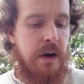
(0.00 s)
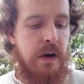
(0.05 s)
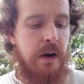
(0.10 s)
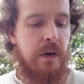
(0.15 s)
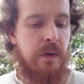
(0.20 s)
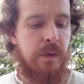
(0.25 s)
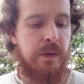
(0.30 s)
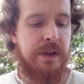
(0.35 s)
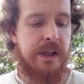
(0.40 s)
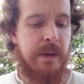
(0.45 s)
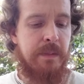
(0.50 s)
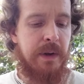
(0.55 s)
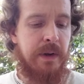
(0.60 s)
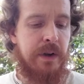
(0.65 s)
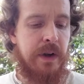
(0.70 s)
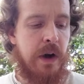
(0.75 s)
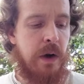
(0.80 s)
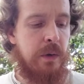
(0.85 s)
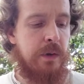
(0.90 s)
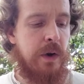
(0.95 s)
resembled
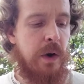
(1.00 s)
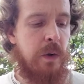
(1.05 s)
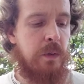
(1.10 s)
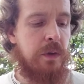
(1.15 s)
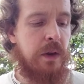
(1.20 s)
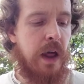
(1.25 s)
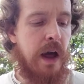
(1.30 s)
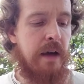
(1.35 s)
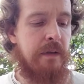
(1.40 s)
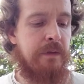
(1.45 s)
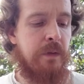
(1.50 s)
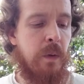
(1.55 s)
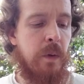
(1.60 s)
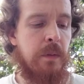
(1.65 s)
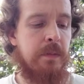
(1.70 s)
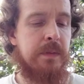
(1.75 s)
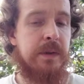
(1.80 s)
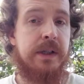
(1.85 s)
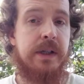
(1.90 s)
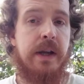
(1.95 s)
no known life
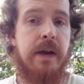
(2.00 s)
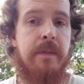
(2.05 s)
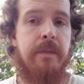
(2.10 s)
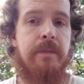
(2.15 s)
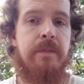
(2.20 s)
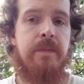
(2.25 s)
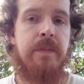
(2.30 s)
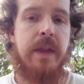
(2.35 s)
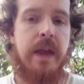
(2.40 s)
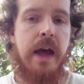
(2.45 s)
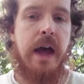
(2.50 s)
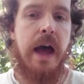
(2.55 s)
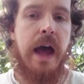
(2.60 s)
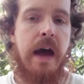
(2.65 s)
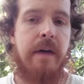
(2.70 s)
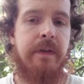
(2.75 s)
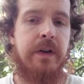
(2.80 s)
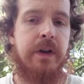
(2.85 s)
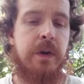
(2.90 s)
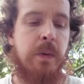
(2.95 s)
forms
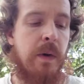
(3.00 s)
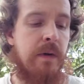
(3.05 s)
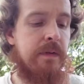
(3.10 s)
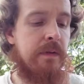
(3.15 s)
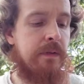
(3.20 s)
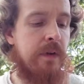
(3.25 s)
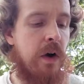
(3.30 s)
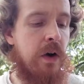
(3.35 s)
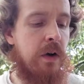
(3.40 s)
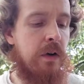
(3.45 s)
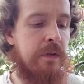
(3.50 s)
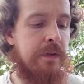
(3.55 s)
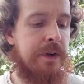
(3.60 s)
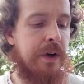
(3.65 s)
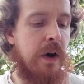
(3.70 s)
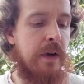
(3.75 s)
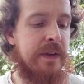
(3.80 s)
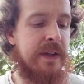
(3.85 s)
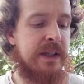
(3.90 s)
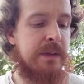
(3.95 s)
ever to have evolved
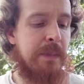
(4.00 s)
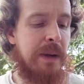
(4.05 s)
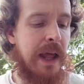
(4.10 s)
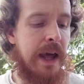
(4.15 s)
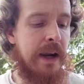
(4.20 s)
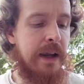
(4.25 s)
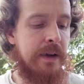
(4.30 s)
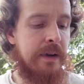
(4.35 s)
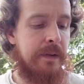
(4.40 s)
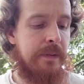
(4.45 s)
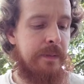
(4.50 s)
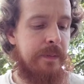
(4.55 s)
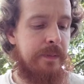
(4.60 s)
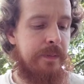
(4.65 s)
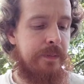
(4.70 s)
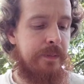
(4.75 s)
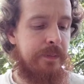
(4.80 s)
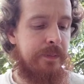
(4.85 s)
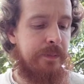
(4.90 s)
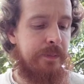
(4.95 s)
on this planet.
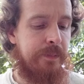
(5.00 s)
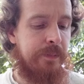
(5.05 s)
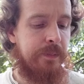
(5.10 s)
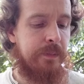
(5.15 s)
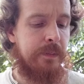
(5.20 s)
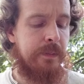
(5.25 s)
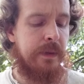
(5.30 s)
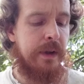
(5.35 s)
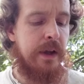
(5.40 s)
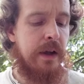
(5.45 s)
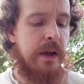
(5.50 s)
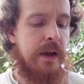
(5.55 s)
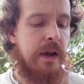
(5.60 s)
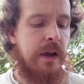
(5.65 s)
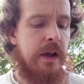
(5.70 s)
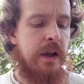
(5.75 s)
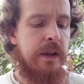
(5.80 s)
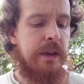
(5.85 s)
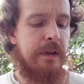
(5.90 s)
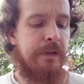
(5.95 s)

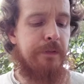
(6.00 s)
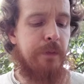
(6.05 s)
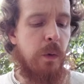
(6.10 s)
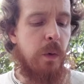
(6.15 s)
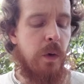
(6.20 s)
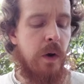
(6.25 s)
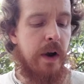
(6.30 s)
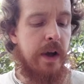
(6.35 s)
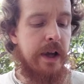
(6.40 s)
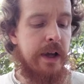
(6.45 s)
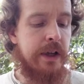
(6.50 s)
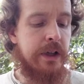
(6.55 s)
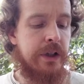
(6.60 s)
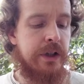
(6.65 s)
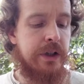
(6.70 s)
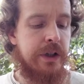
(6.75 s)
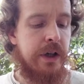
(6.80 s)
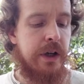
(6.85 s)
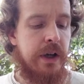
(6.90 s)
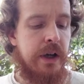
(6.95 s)
The
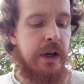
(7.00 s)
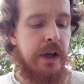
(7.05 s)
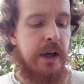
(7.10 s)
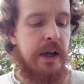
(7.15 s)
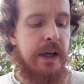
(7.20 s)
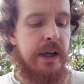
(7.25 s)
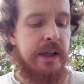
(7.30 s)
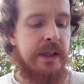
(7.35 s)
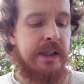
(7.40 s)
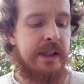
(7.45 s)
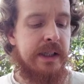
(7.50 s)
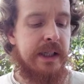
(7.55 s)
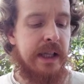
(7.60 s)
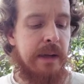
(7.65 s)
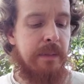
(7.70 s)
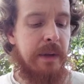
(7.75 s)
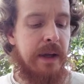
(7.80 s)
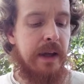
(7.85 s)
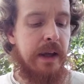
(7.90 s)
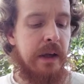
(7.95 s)
4-inch
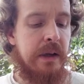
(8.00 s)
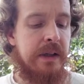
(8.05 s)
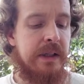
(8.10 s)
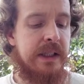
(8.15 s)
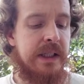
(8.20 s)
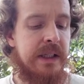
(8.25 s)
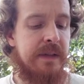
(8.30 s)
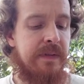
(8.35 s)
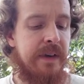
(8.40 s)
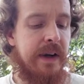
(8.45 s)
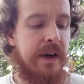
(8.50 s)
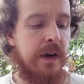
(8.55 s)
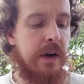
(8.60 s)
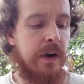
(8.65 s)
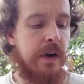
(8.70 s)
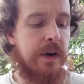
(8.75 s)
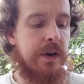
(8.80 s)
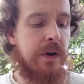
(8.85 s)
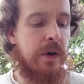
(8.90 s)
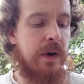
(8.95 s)
seeming
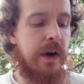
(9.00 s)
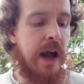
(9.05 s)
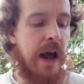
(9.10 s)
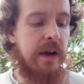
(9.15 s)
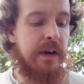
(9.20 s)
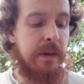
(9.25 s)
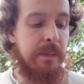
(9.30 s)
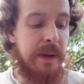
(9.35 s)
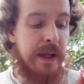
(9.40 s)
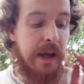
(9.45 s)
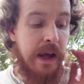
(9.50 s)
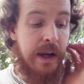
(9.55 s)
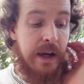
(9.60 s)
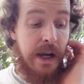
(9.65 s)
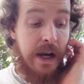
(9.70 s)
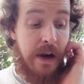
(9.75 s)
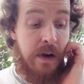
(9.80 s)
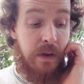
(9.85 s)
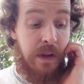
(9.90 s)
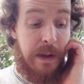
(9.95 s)
sphere turned out to be a
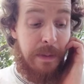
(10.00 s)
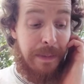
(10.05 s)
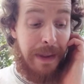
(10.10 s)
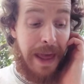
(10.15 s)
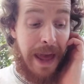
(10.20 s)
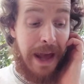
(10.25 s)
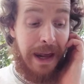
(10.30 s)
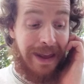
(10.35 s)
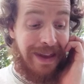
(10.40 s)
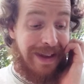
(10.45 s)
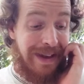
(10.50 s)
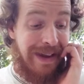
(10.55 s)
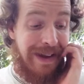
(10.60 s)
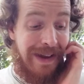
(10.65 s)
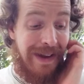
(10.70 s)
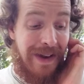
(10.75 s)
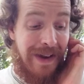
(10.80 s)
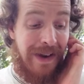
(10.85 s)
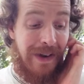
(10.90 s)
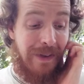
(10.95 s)
nearly black,
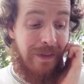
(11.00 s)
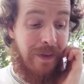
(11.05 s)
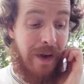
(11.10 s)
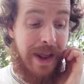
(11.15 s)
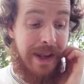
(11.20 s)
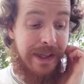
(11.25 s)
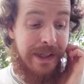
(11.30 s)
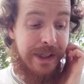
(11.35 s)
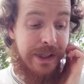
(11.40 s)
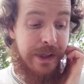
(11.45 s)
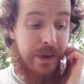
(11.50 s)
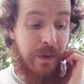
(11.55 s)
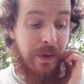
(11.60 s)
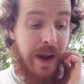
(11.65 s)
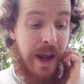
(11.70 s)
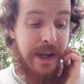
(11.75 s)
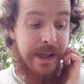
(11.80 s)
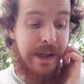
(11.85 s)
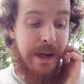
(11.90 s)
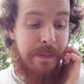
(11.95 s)
red
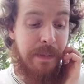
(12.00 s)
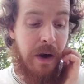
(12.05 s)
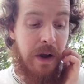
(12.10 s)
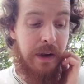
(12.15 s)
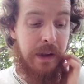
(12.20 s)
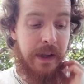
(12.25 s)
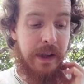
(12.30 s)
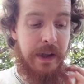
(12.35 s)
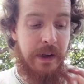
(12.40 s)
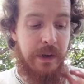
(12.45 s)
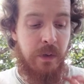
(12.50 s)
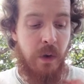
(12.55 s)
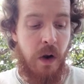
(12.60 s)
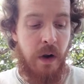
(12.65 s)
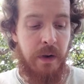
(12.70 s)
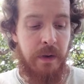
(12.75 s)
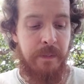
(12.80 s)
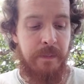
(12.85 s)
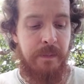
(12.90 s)
striated polyhedron